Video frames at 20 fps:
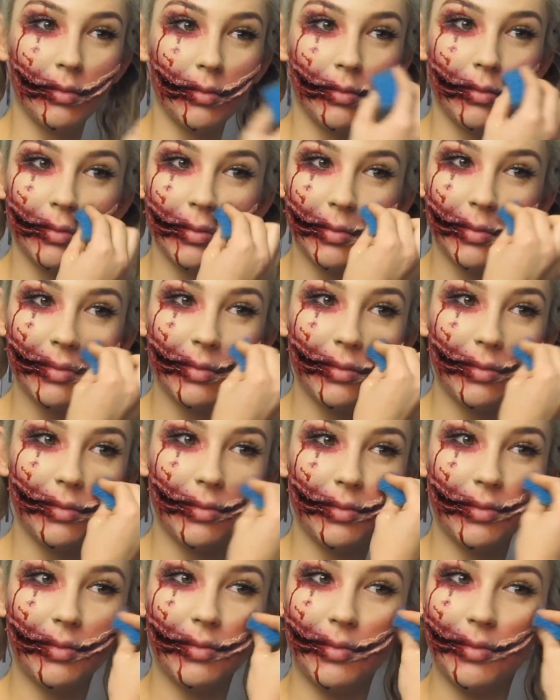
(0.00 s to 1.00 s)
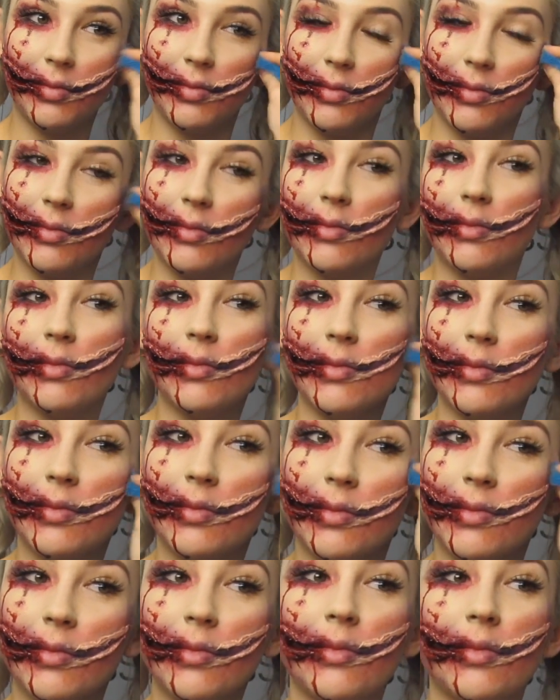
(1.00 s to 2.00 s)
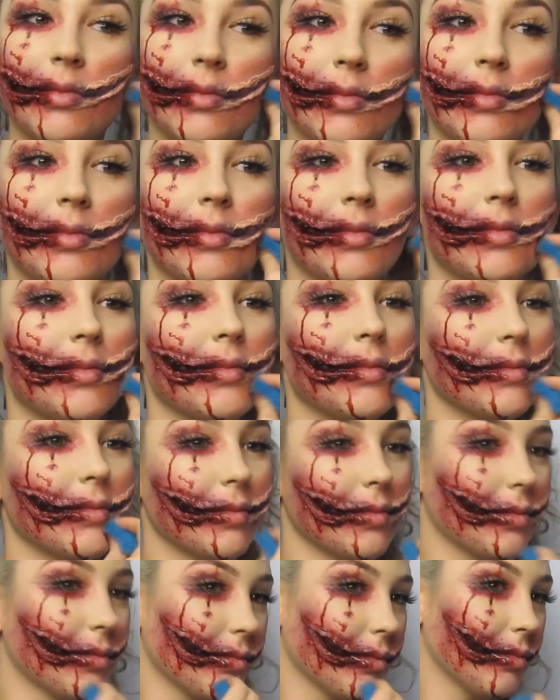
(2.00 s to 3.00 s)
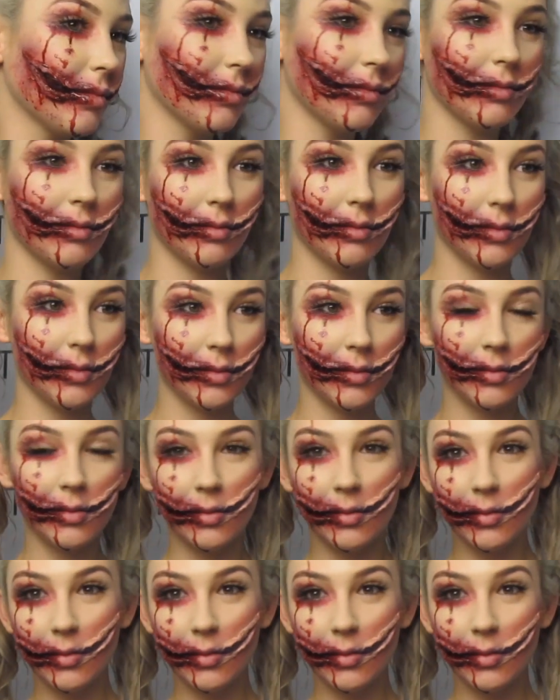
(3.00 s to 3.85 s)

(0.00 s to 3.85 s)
give some realism and some bruises, some fake blood